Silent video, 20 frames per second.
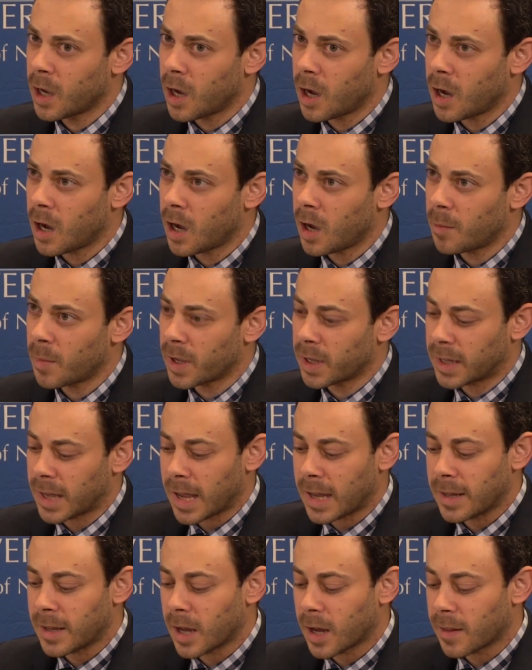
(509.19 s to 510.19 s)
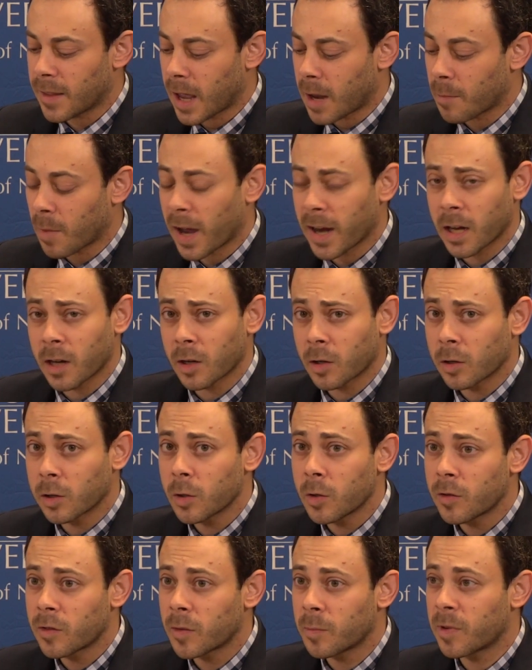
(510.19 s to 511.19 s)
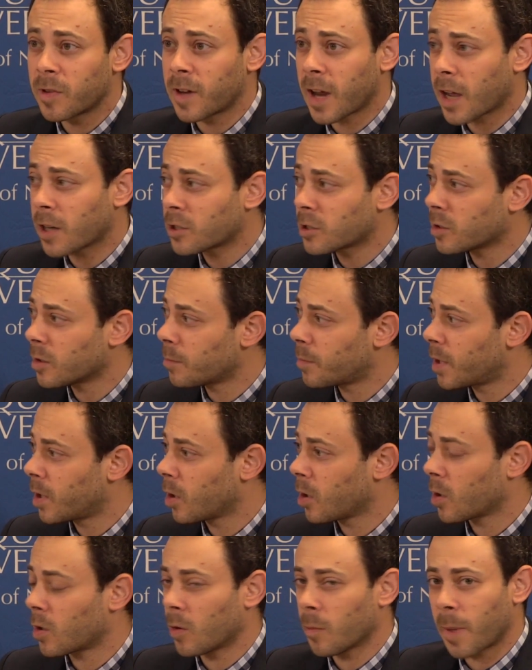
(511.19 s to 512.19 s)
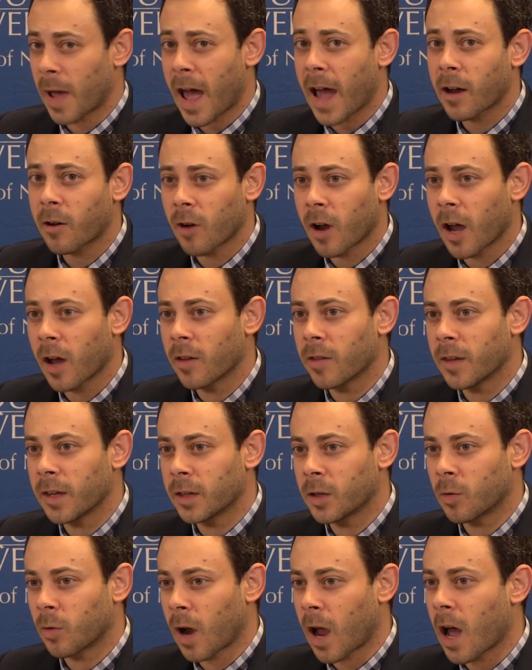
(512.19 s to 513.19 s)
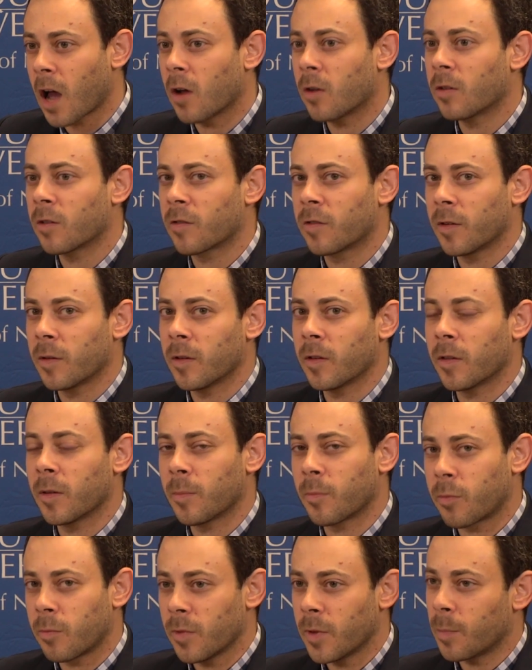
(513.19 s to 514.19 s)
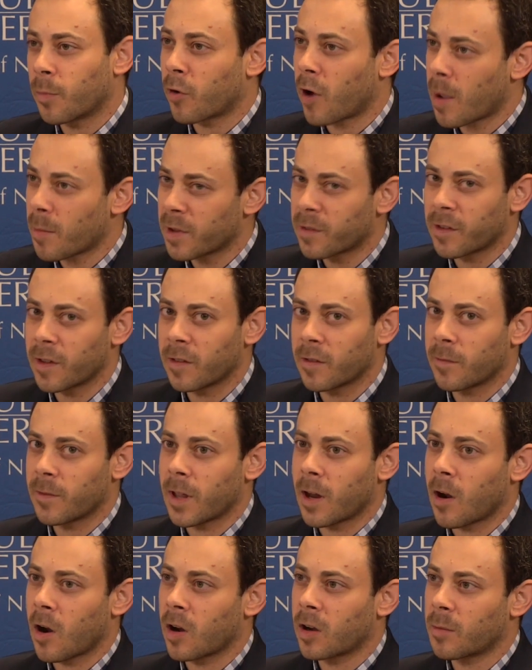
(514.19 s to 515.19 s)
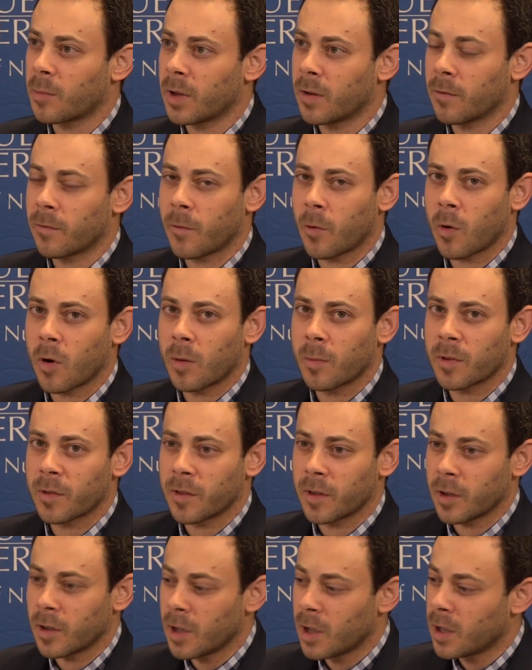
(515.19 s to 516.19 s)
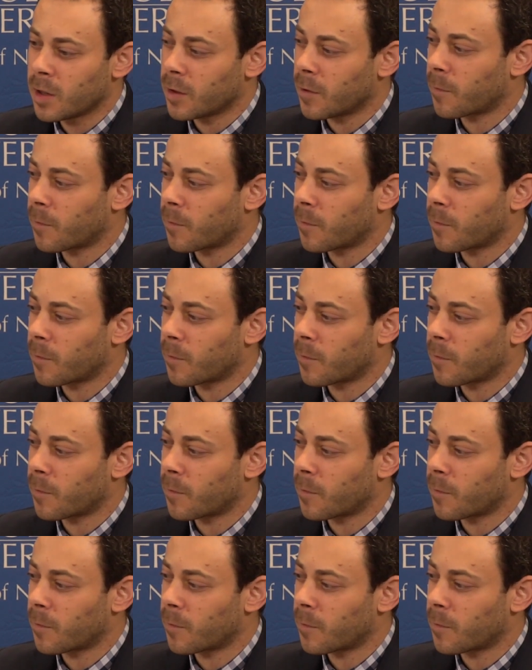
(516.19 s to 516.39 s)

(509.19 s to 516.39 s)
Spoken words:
Again, that might include substantial empirical background that grounds the premises of that argument and forms the